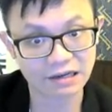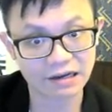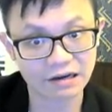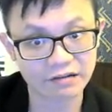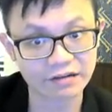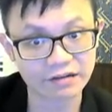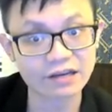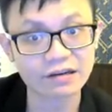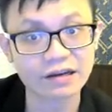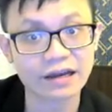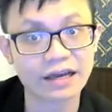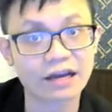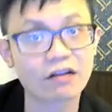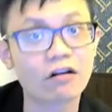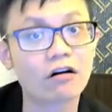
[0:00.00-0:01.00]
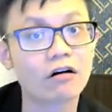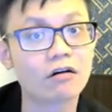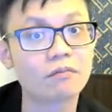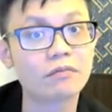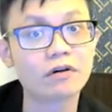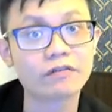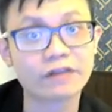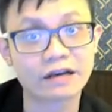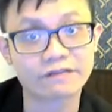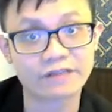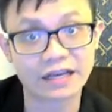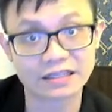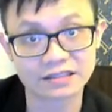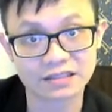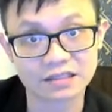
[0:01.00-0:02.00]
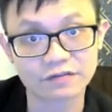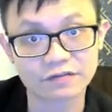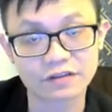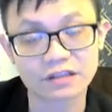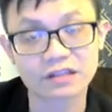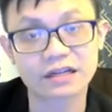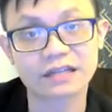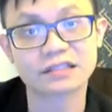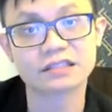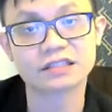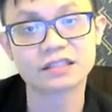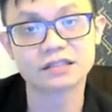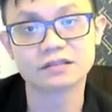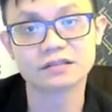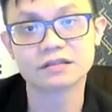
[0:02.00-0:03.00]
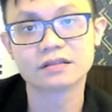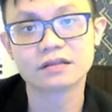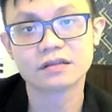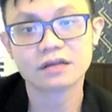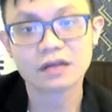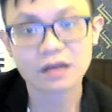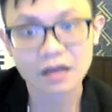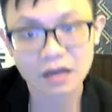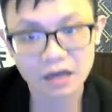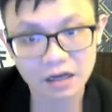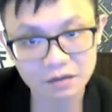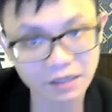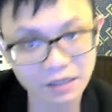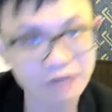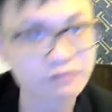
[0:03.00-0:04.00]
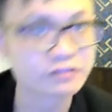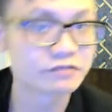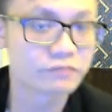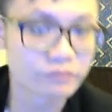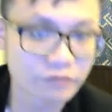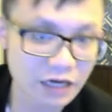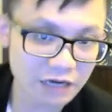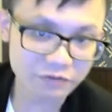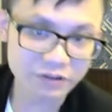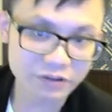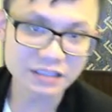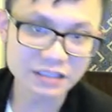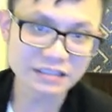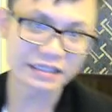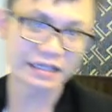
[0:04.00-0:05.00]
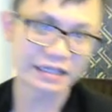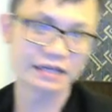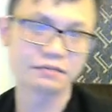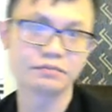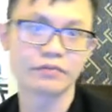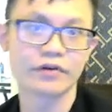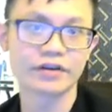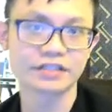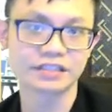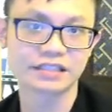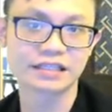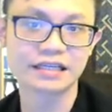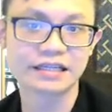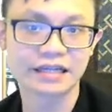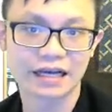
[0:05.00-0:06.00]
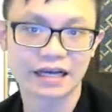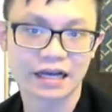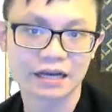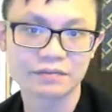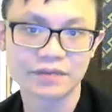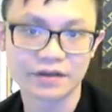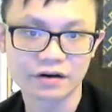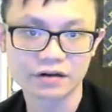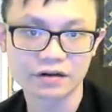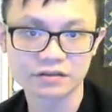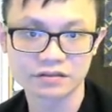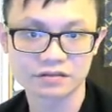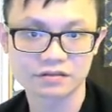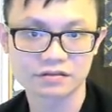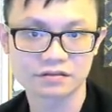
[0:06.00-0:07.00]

Okay, and or both have external fertilization. I wouldn't say moist skin, because